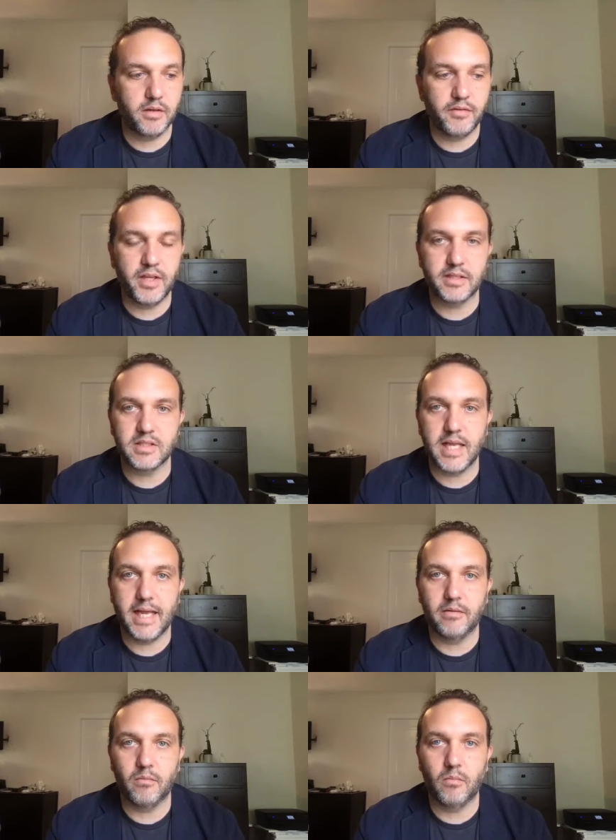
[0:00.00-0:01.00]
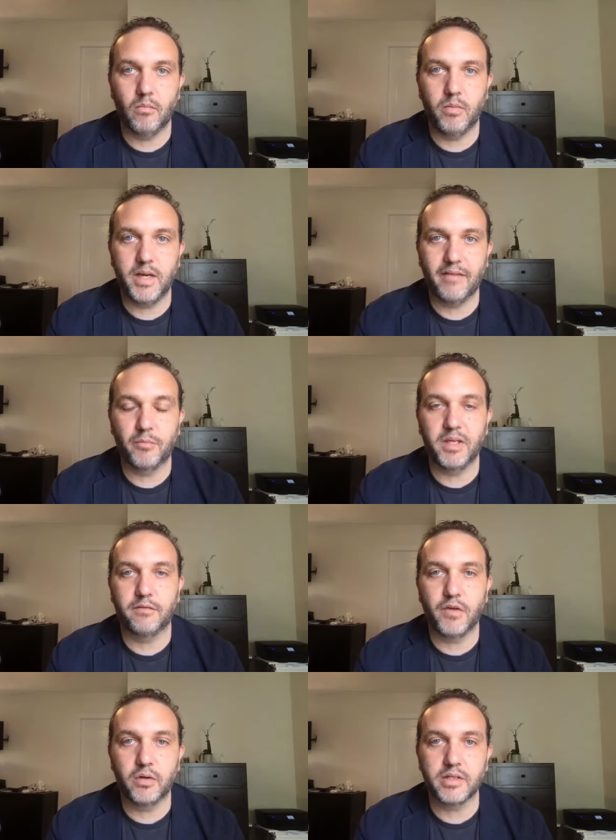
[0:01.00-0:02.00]
the things that we have a big
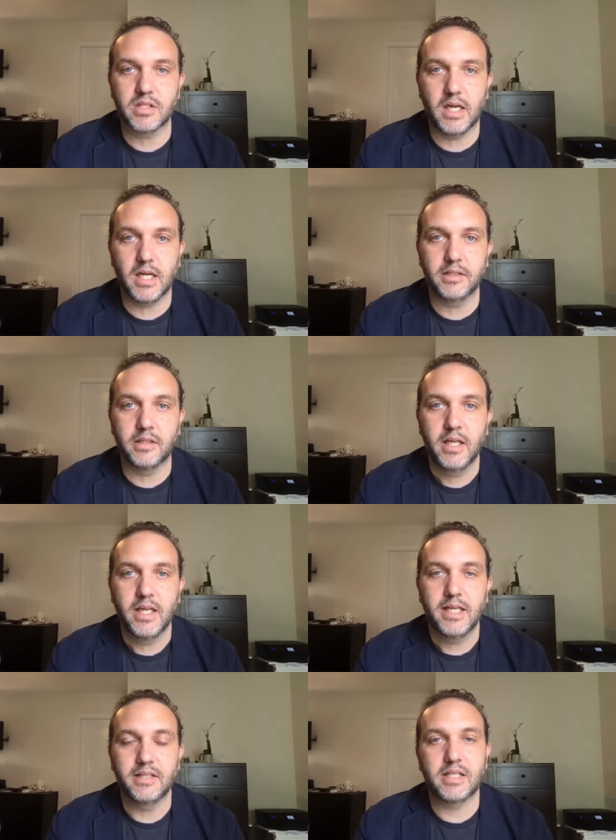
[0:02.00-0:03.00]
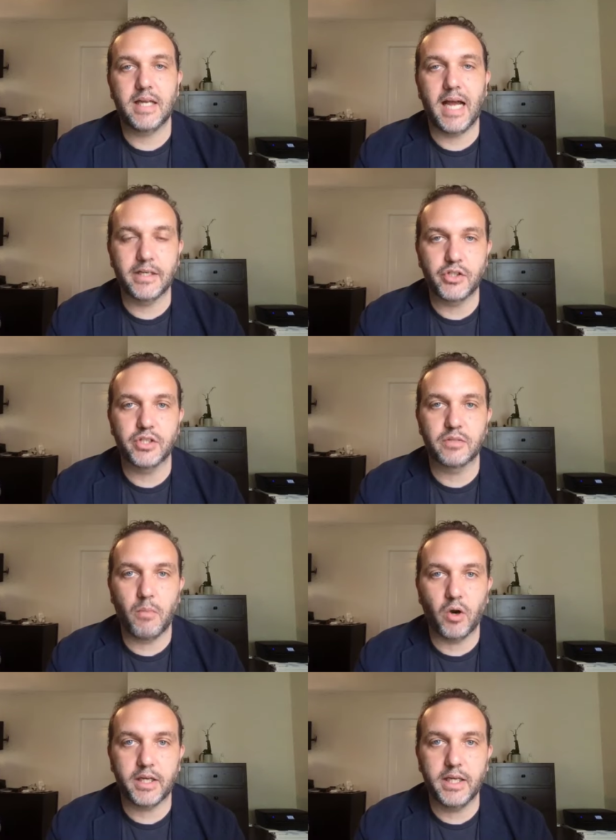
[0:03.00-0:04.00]
focus on is conscious
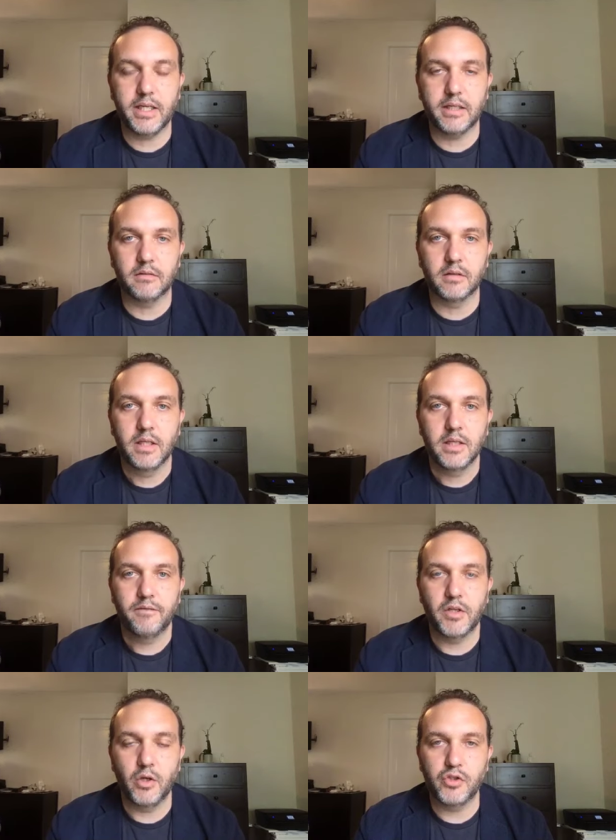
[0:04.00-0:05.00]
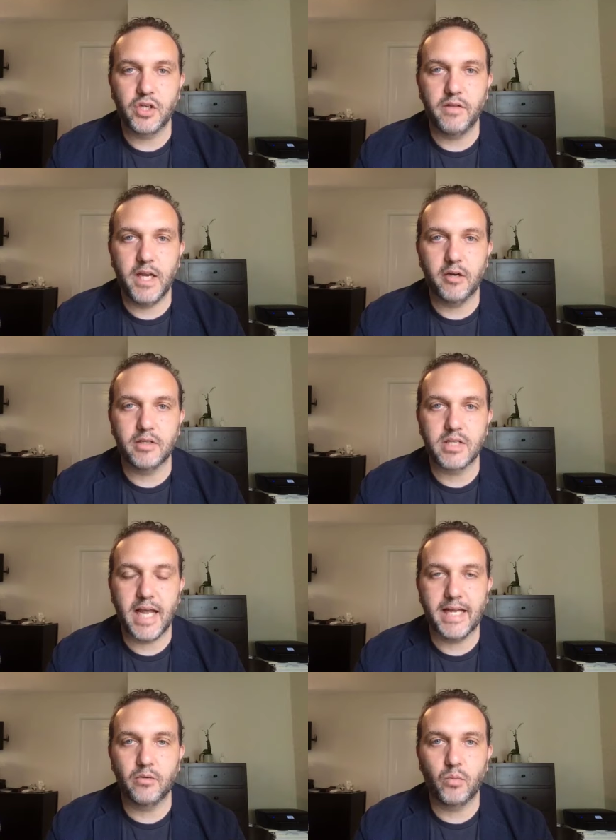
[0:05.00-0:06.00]
marketing. And the notion there is,
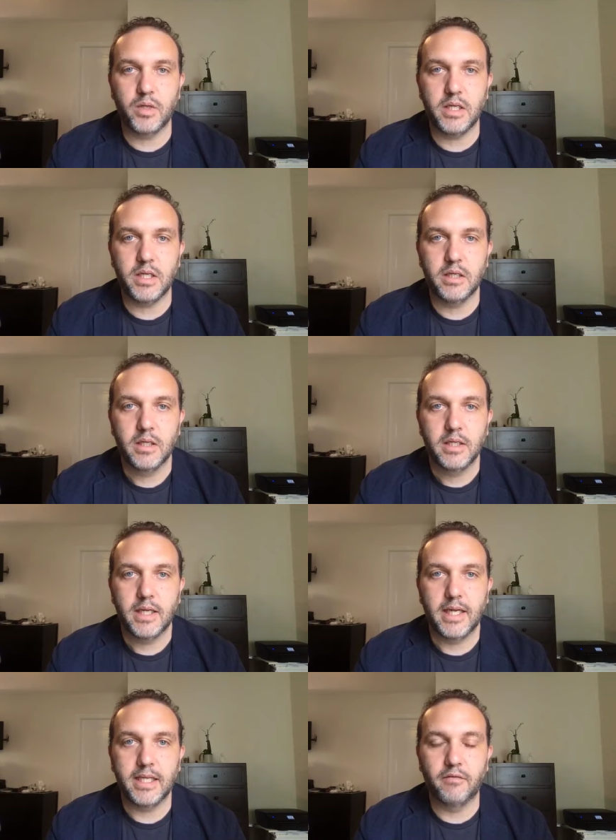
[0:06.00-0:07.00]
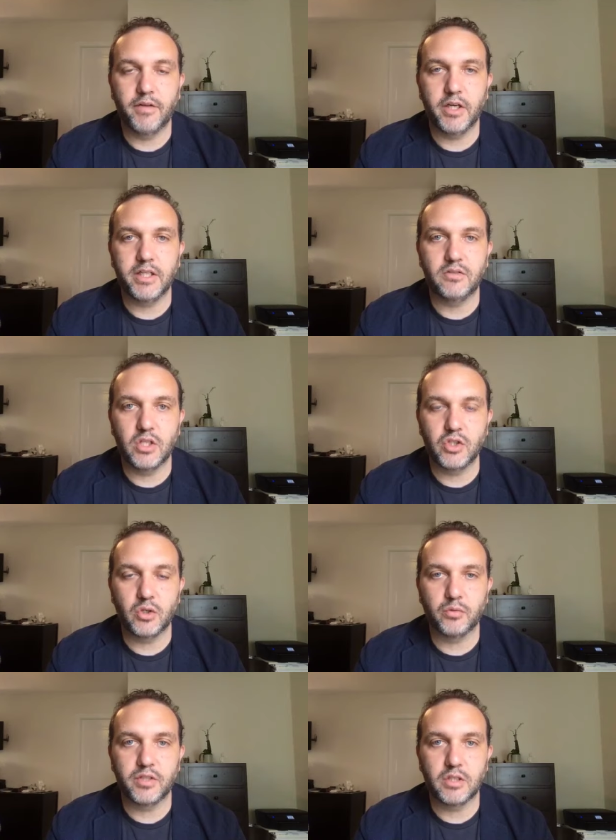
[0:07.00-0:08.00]
how do we, in a very
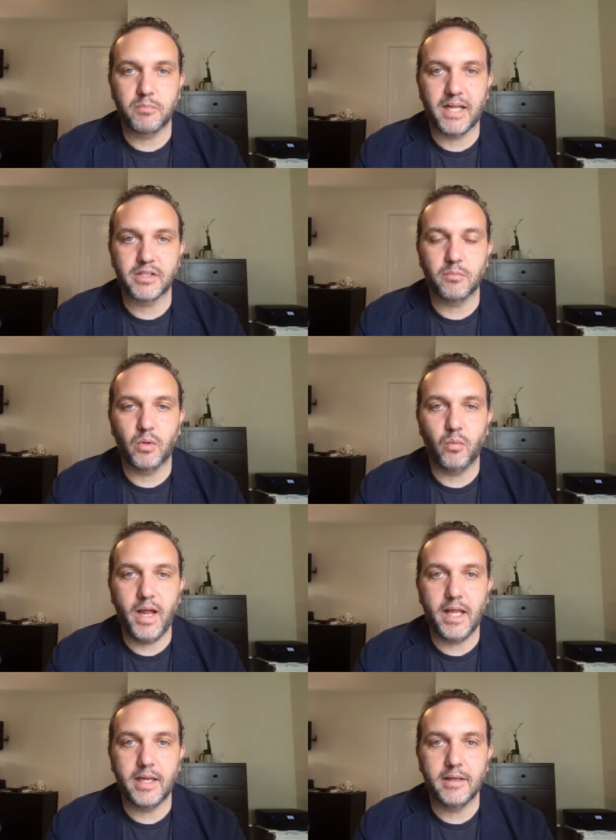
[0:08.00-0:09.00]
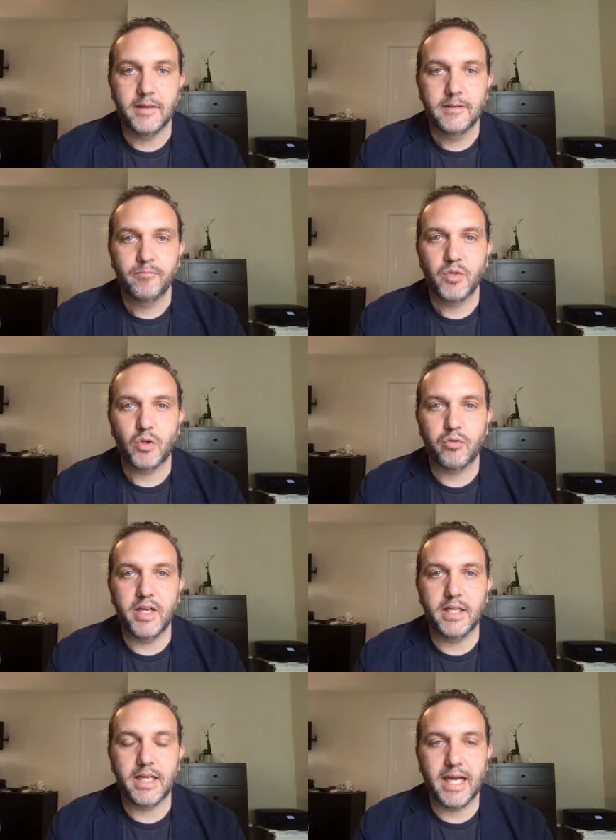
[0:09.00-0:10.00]
digital responsible way,
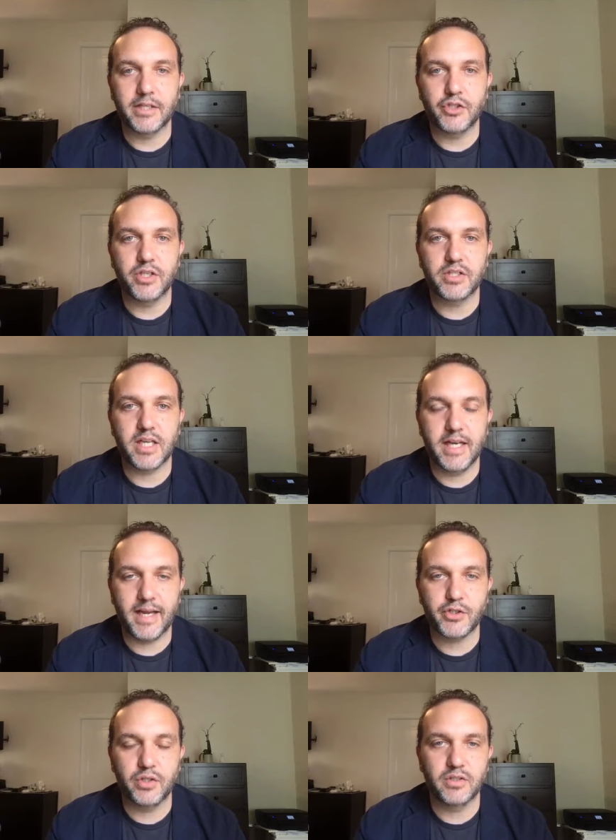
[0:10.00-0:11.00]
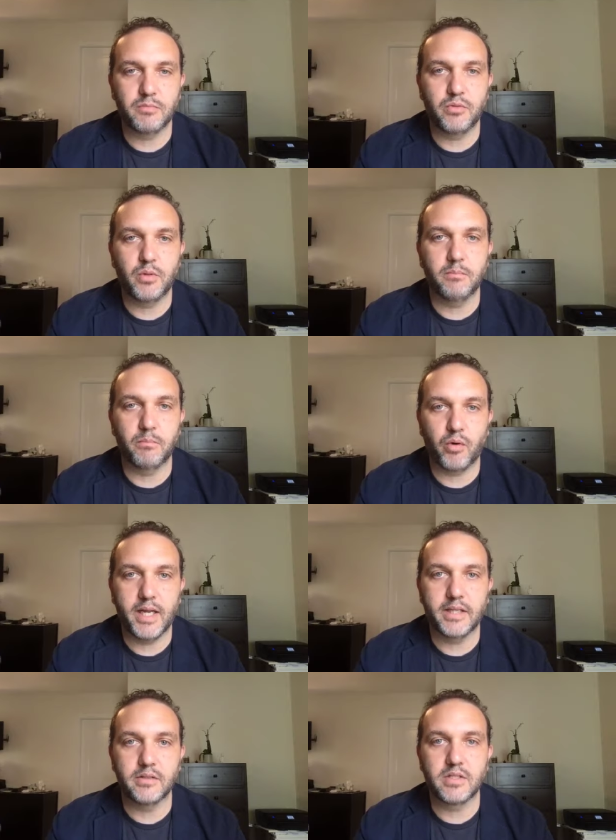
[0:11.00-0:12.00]
create conscious connections between
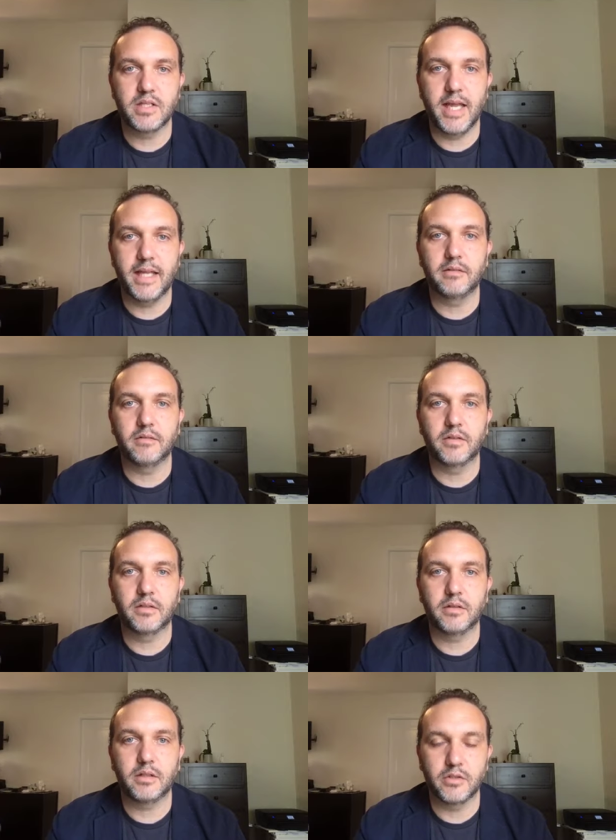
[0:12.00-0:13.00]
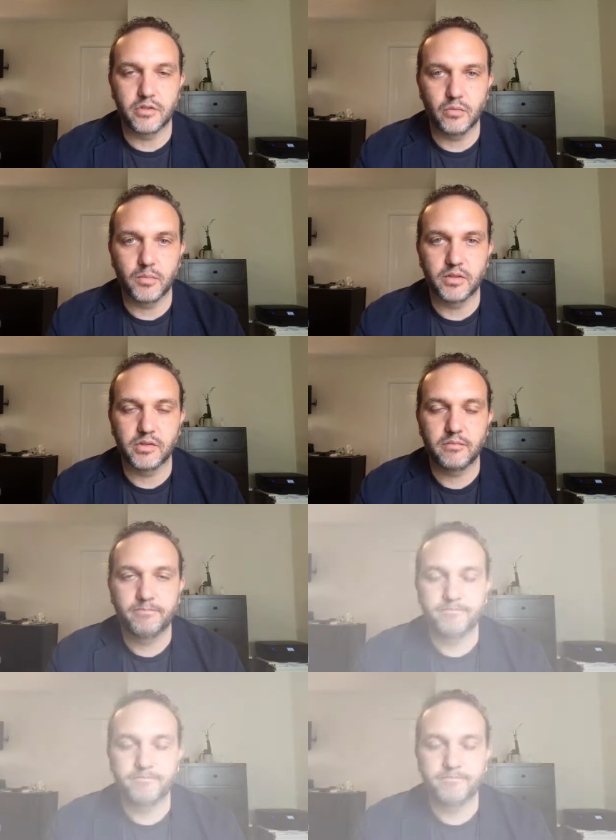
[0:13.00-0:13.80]
brands and consumers?